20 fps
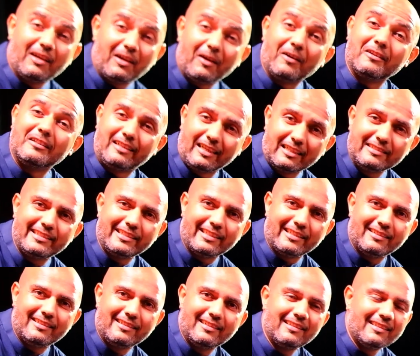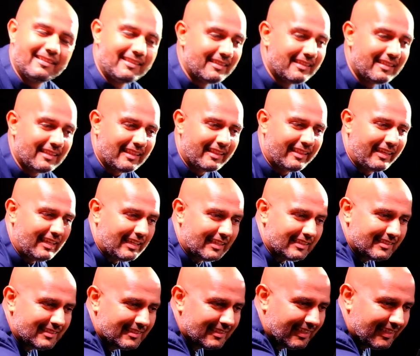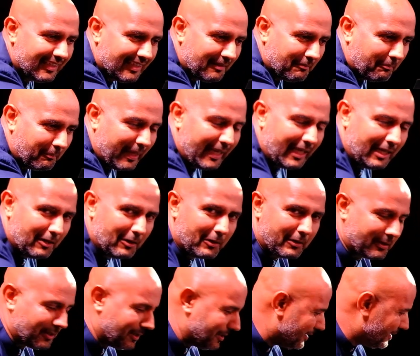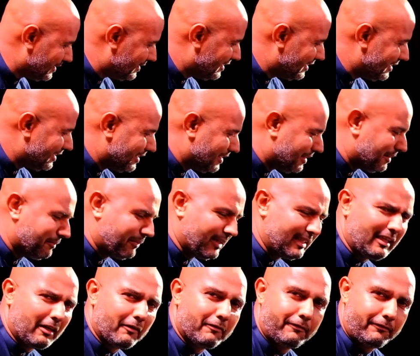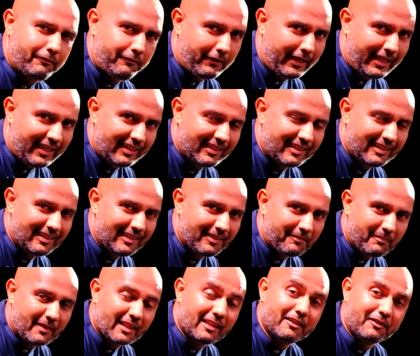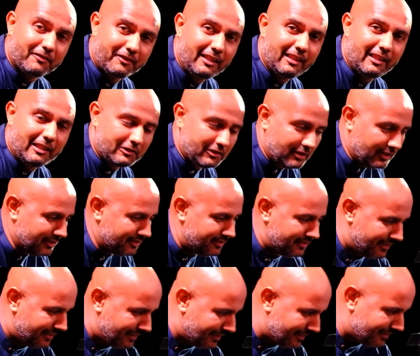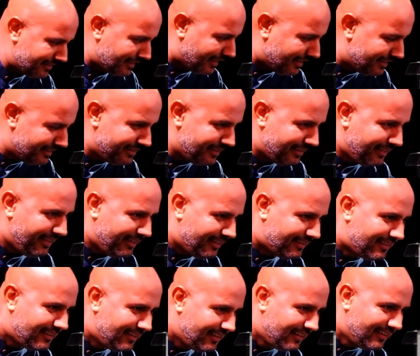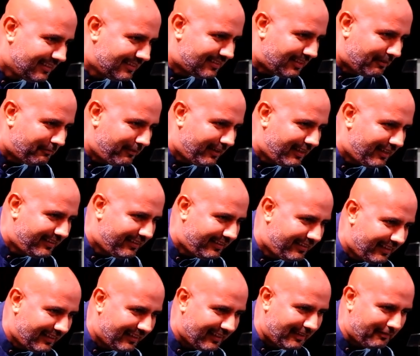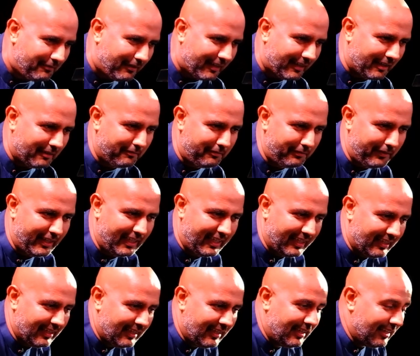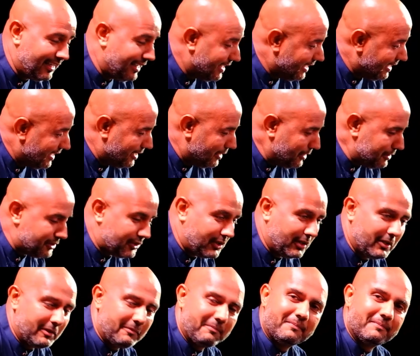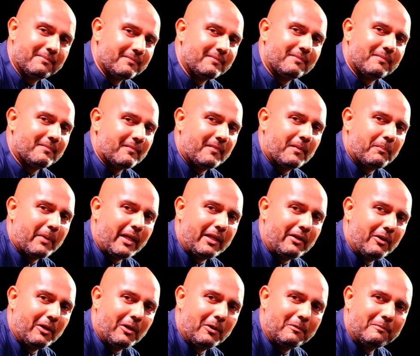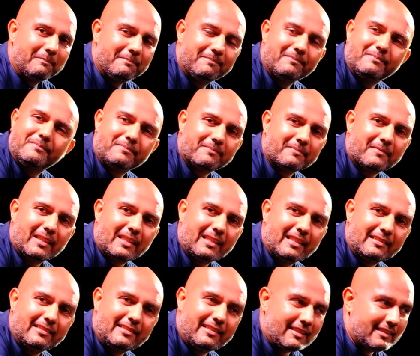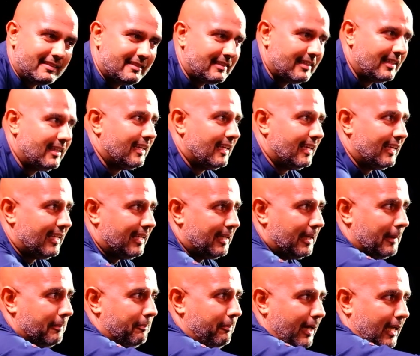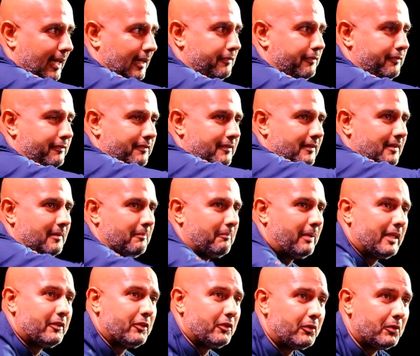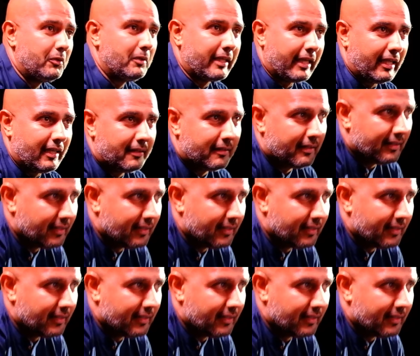Or does it? This may look good, but they are fake. And the real exhaust is underneath, somewhere here if I can feel it. Looks good, but no, it's just a bluff. But you do get,